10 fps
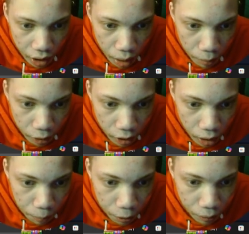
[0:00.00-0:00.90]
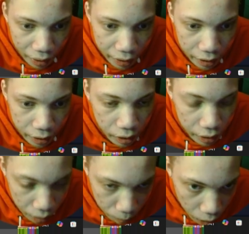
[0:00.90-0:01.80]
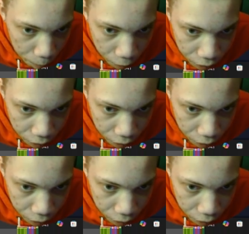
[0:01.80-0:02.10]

I'm gonna go to upload right here, and I'm gonna upload